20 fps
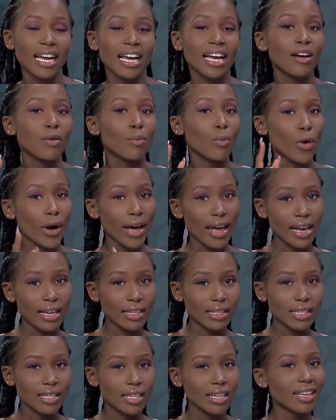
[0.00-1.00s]

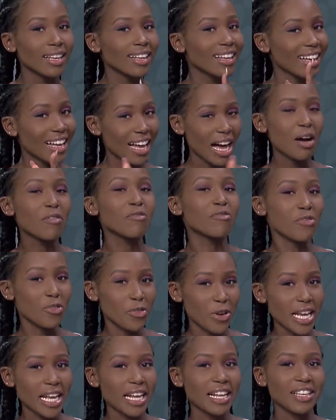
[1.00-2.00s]
Moet, I'm
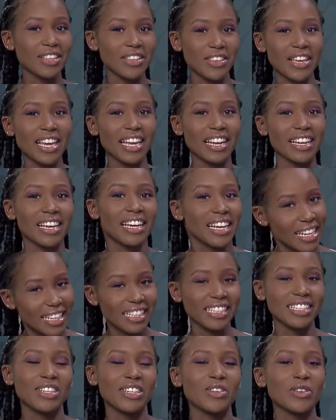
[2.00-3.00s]
free. You can,
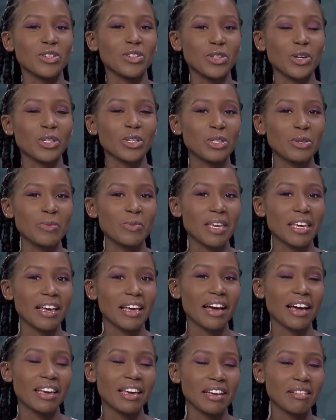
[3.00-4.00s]
you know, talk to me.
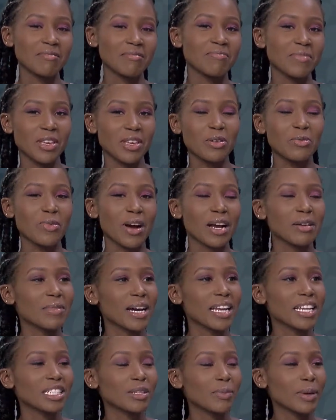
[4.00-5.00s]
I can be your brand
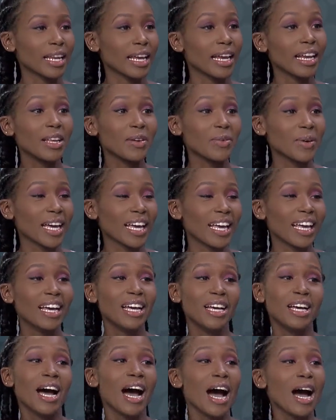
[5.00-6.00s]
manager. But anyway,
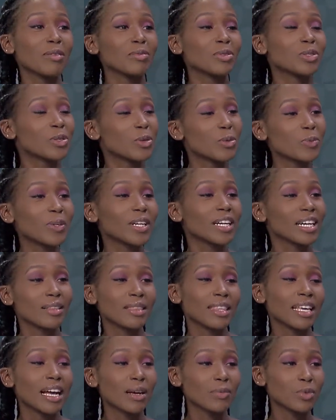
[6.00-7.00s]
I
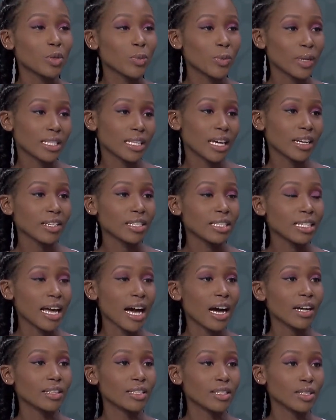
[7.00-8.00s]
think I'm super excited to see
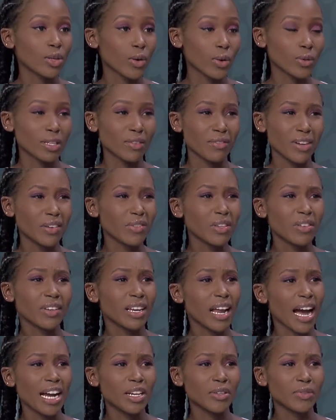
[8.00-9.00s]
how this goes. I've never
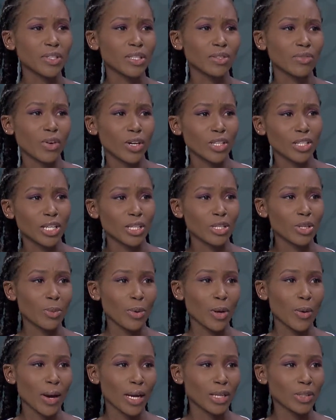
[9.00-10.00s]
even heard of this vodka, to
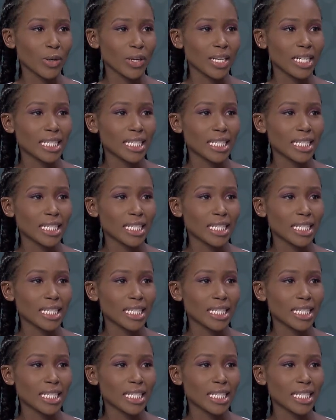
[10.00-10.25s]
be quite honest.